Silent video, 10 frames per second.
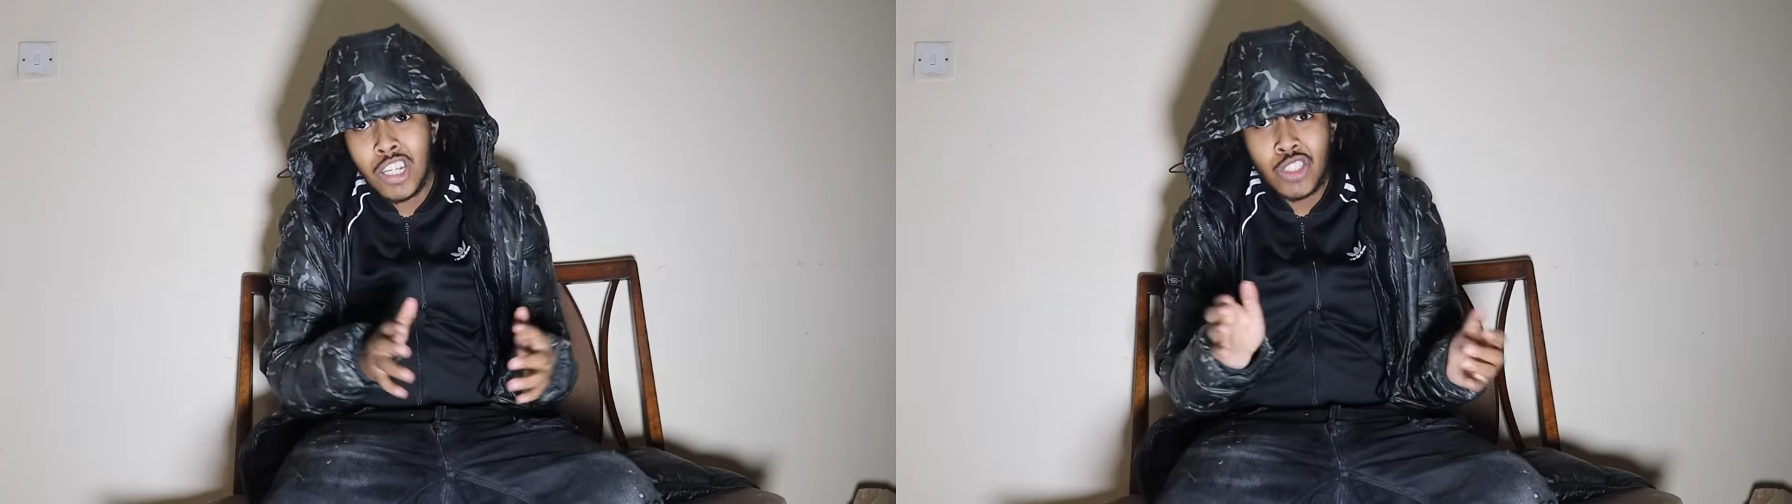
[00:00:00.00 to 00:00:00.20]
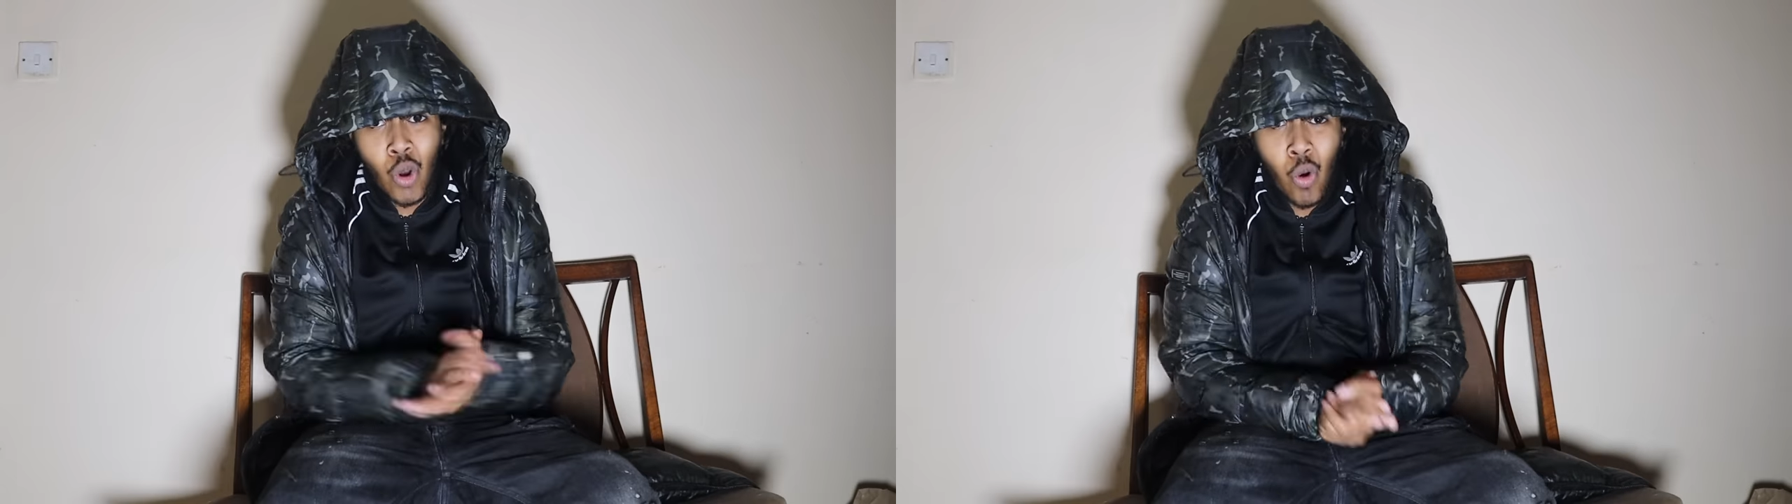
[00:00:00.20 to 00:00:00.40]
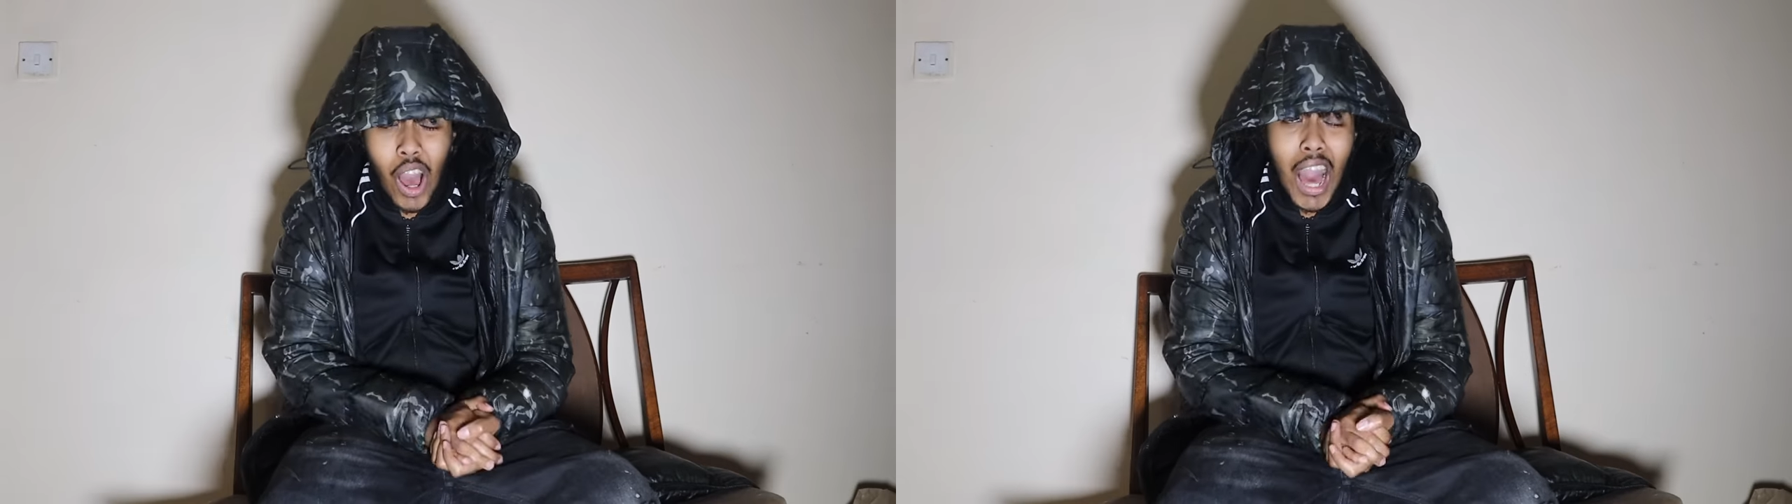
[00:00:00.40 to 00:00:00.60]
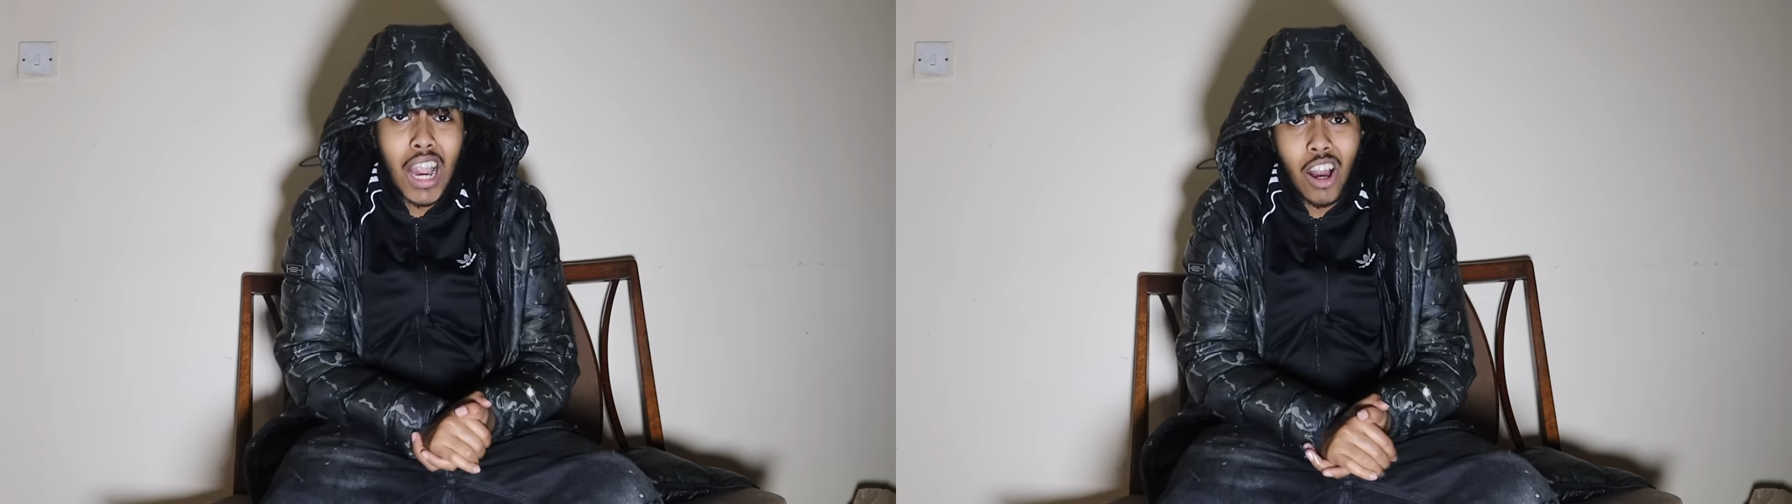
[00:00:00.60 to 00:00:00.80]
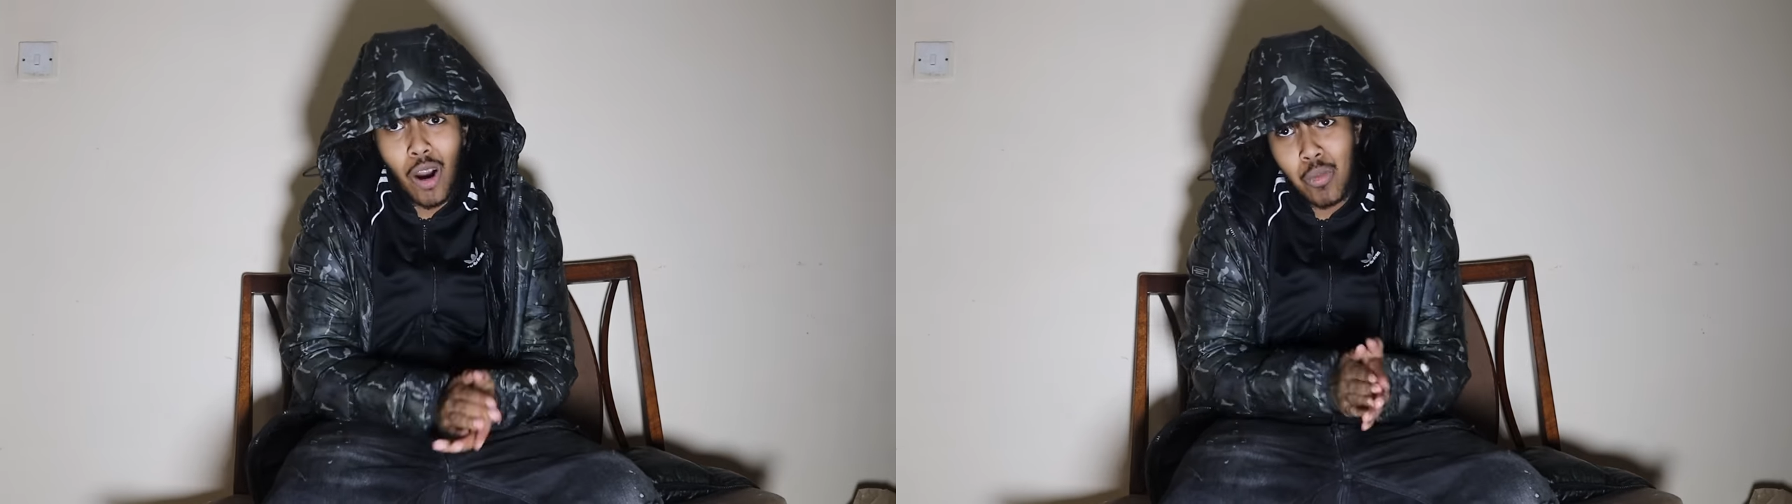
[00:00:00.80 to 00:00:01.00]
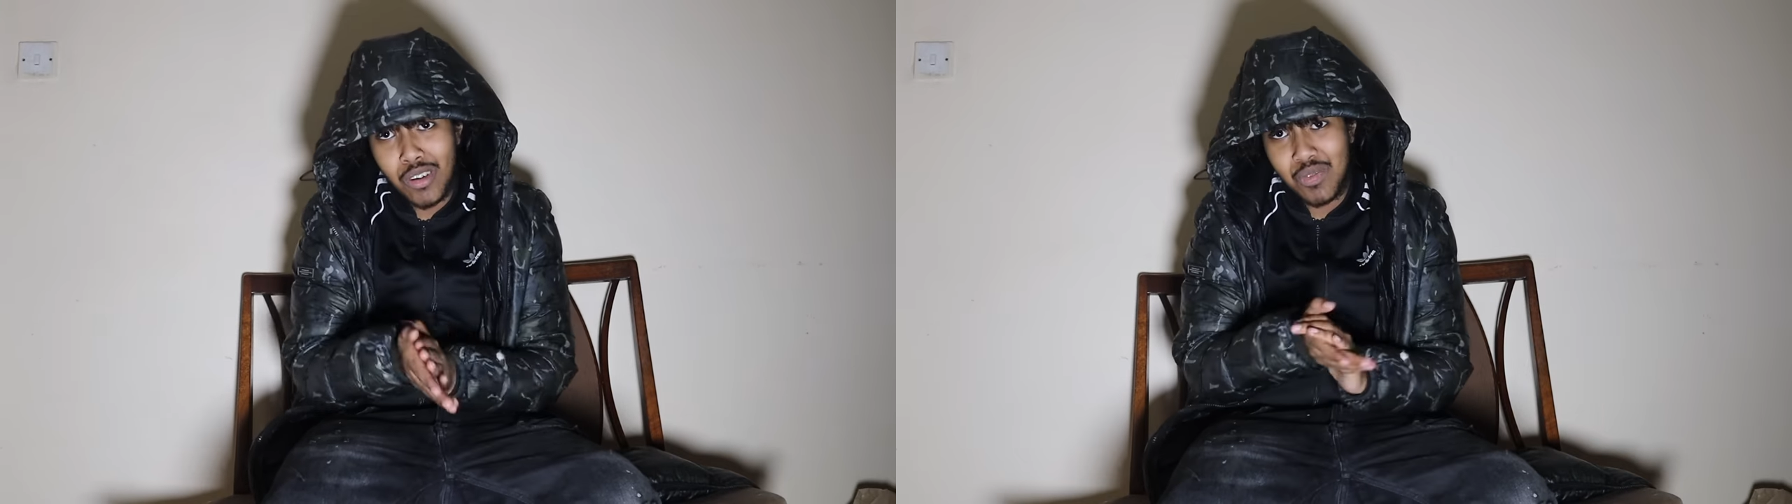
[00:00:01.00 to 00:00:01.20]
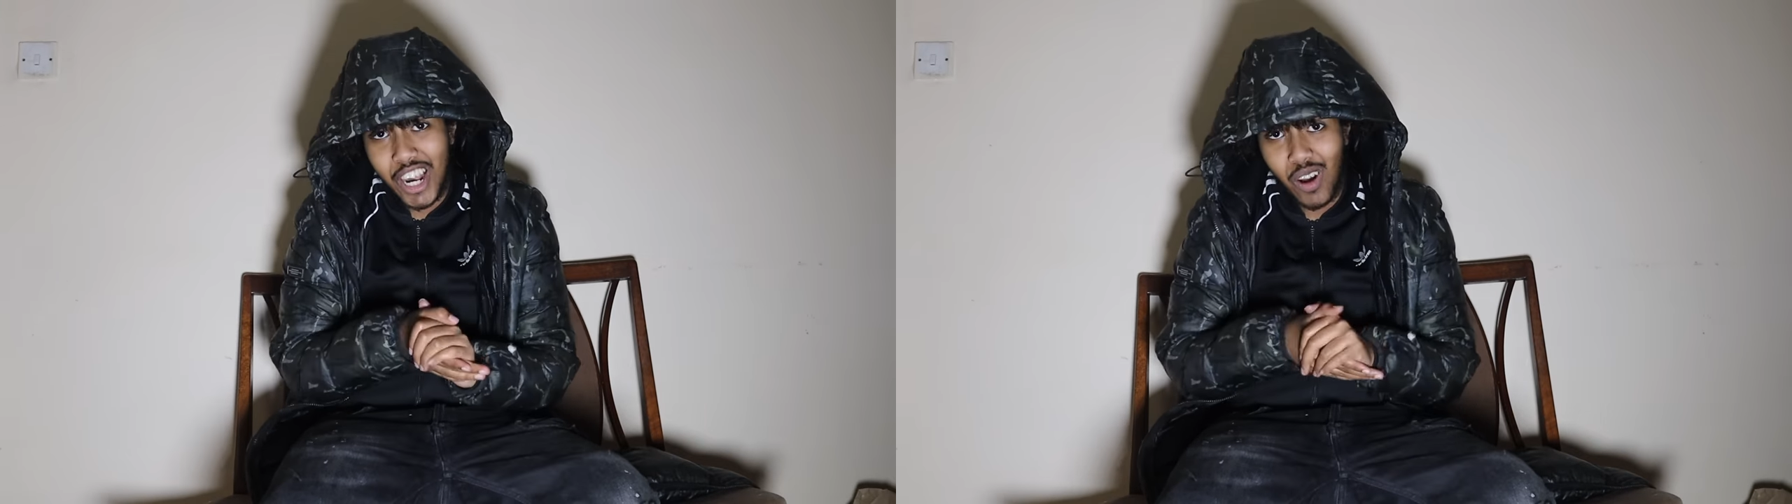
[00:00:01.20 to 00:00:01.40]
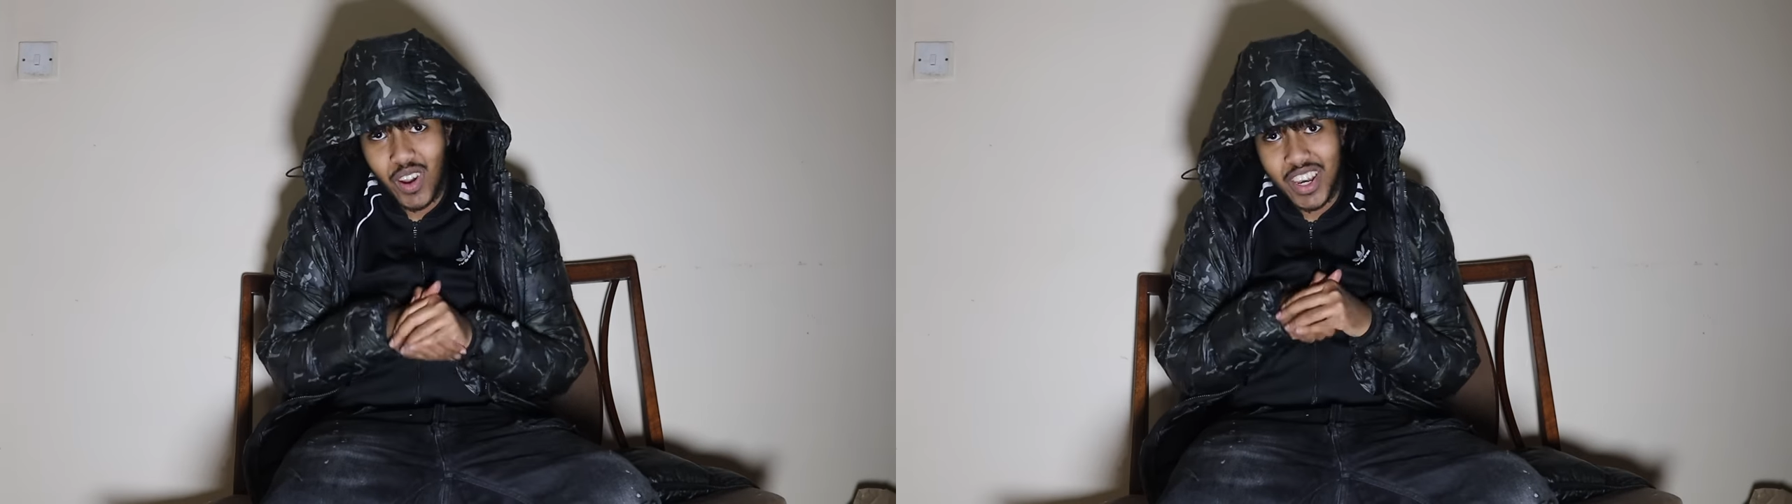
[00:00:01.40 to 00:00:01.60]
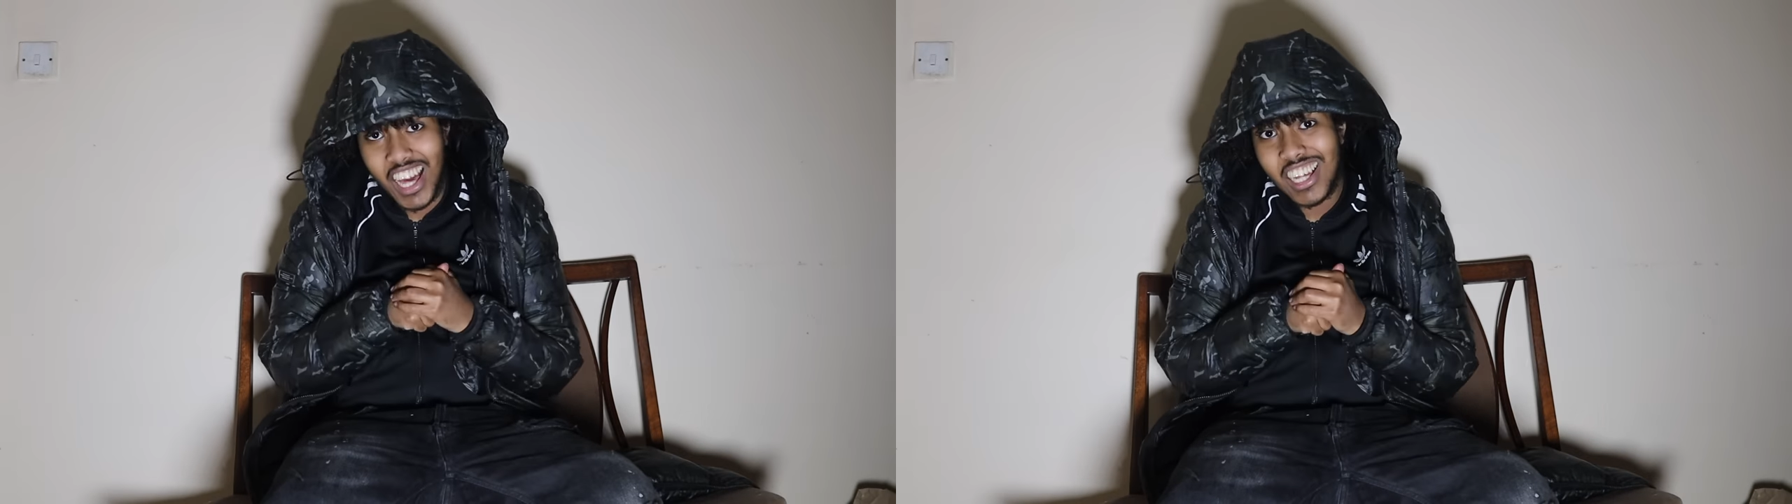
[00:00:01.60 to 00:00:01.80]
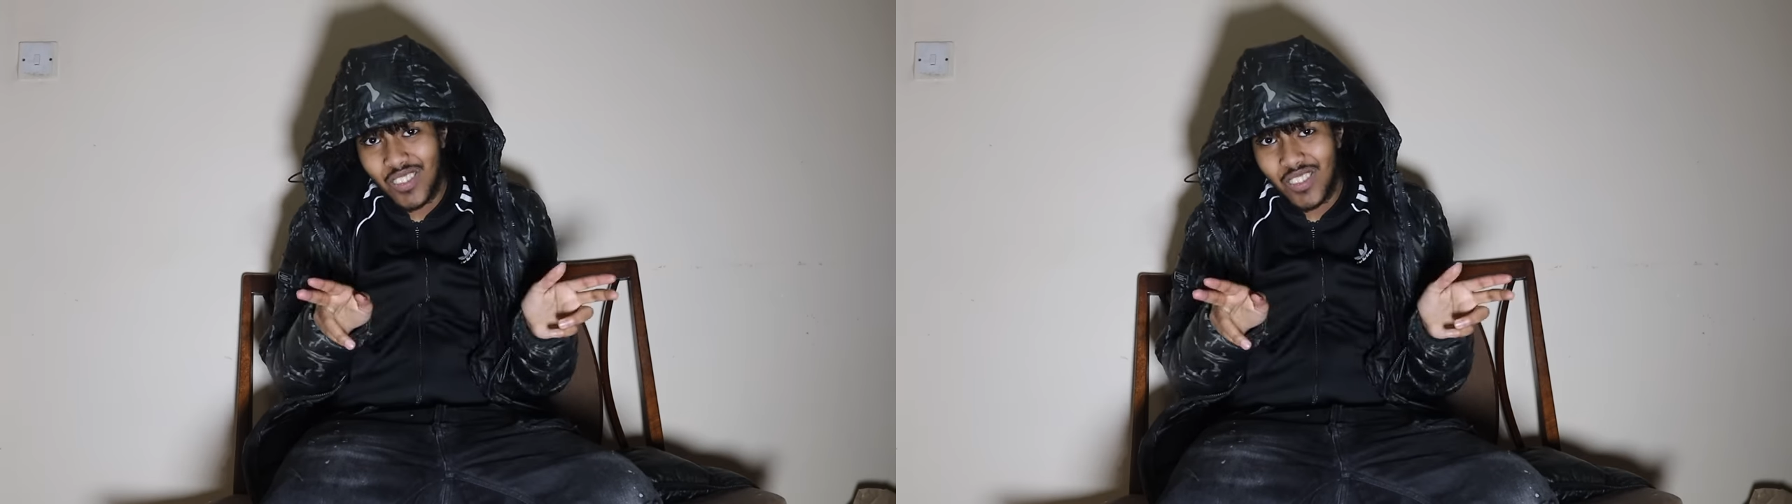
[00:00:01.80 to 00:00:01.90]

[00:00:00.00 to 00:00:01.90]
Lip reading: So I can't wait for that one, yeah?